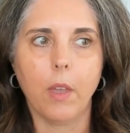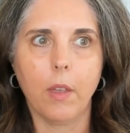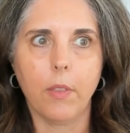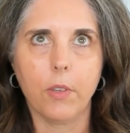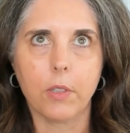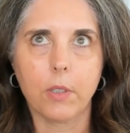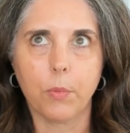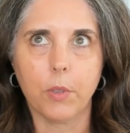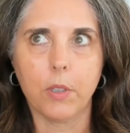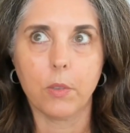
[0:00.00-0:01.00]
This
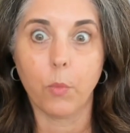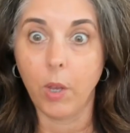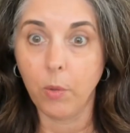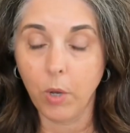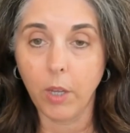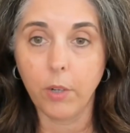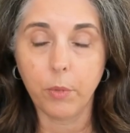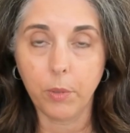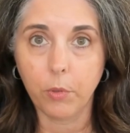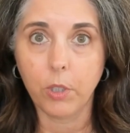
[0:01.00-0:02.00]
was well water
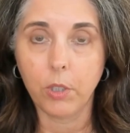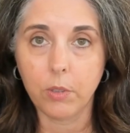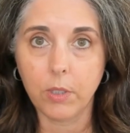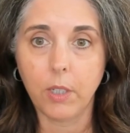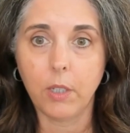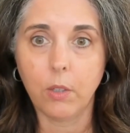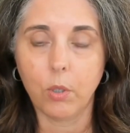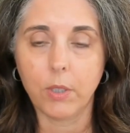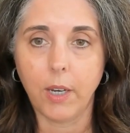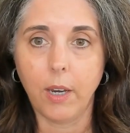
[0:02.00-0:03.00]
we were using. Of
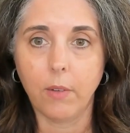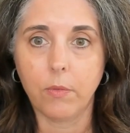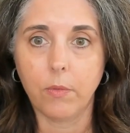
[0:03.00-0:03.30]
course I have